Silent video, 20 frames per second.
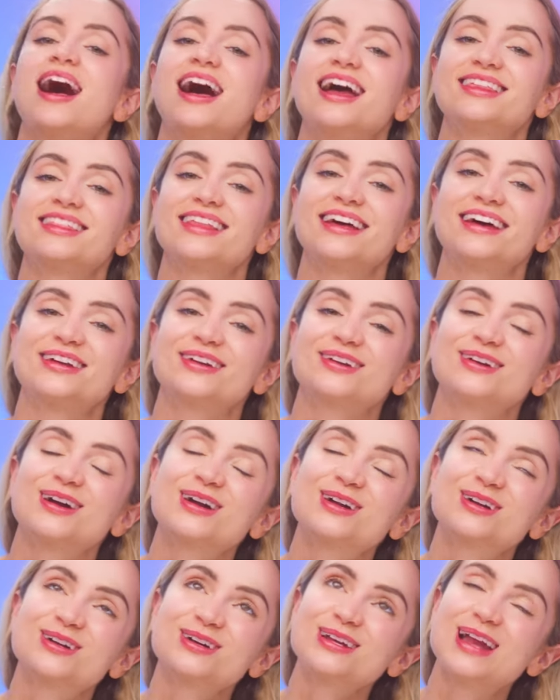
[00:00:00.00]
highlighter.
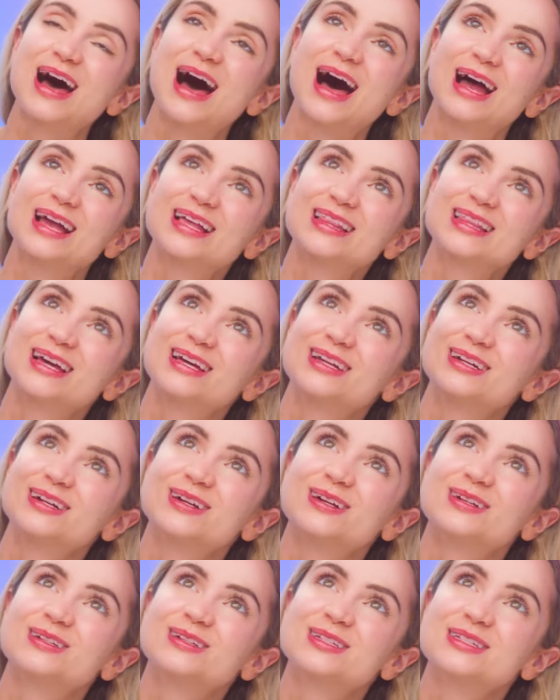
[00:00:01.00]
A good
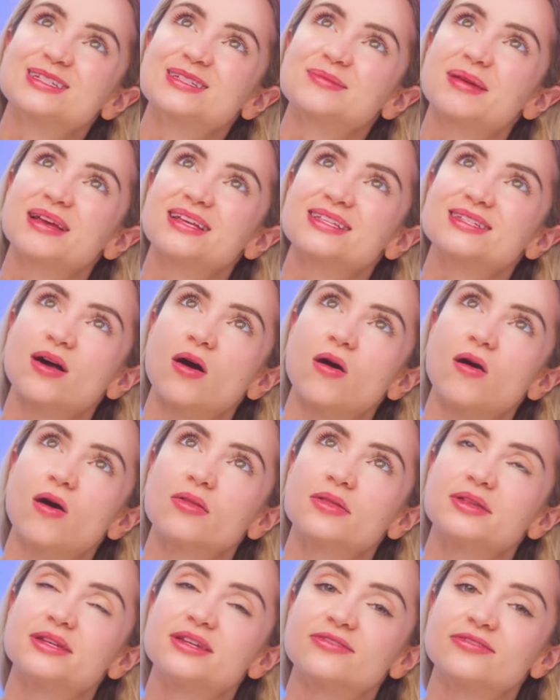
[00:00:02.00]
highlighter just makes
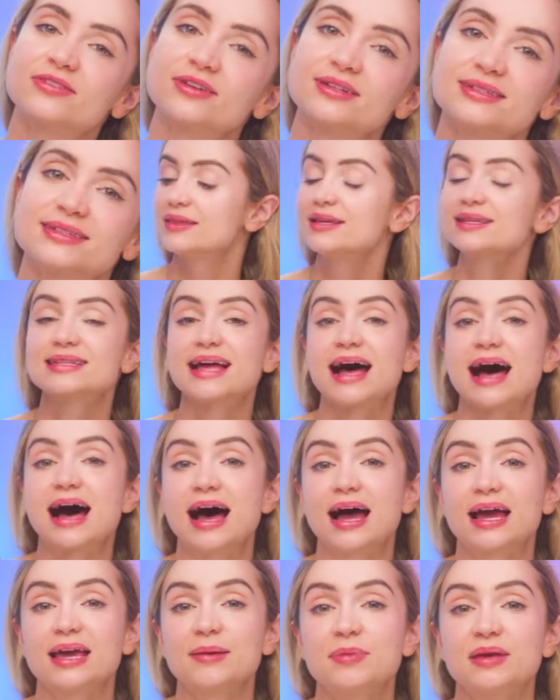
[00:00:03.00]
all the difference. This
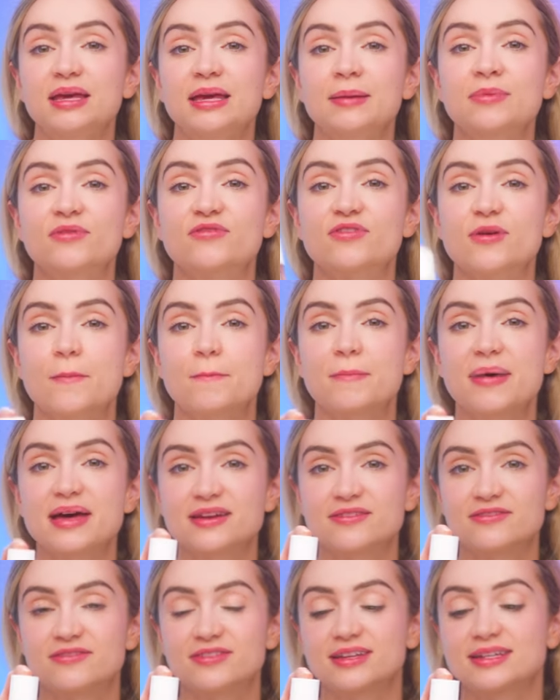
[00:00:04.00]
High Beam from
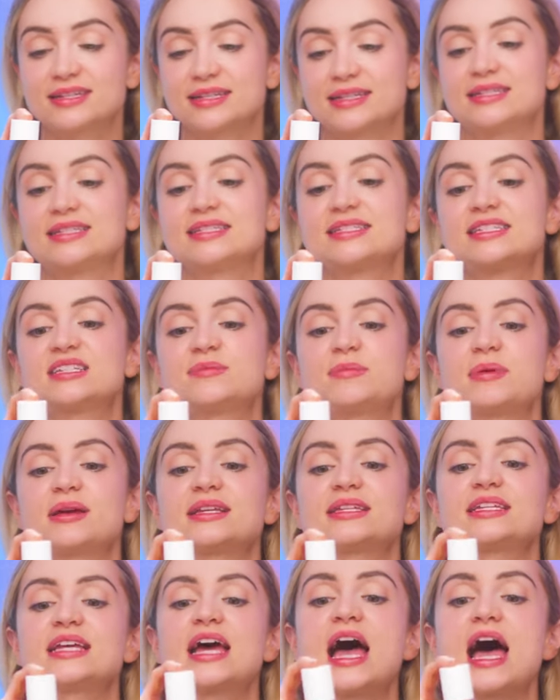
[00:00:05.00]
Benefit is
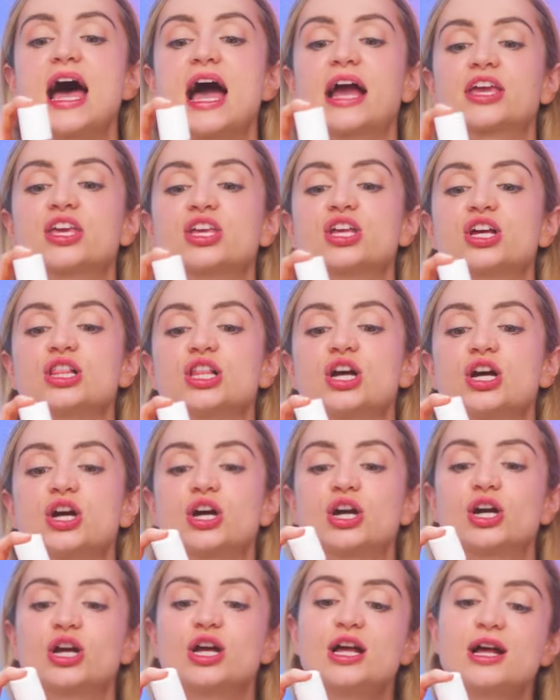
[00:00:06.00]

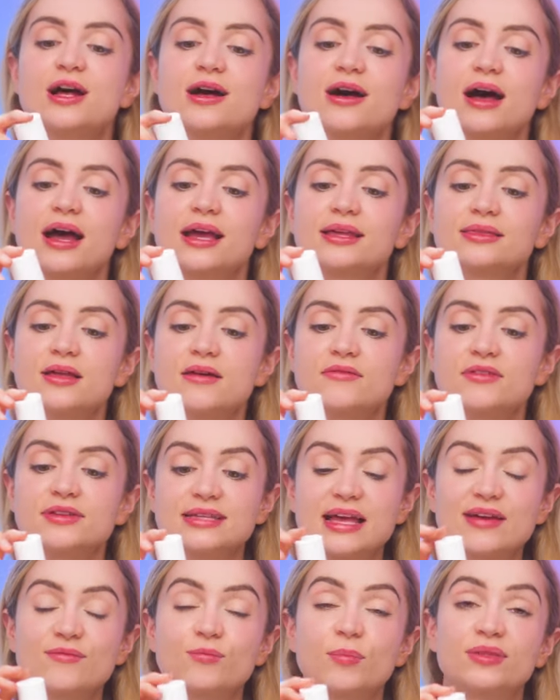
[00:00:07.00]
spectacular. I love
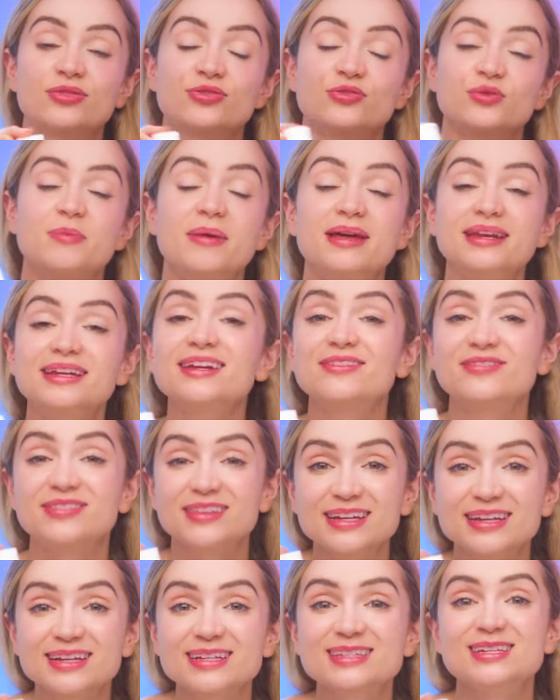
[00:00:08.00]
this. I've been through many of
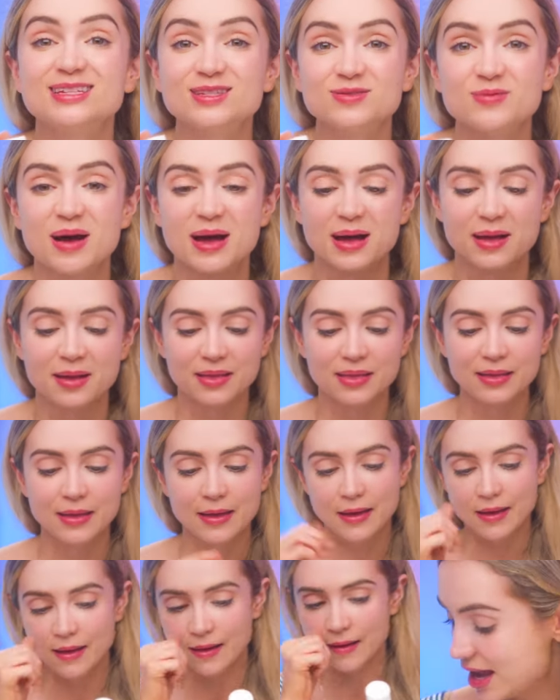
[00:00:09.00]
these as well.
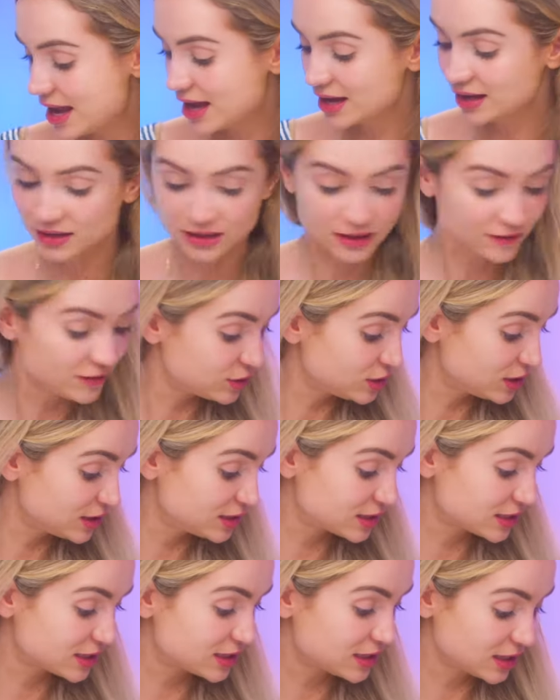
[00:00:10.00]
And if you
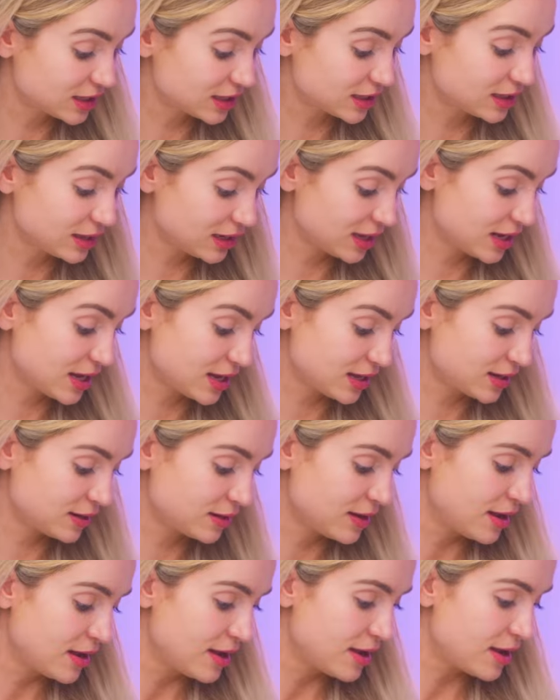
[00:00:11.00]
need to seal it in,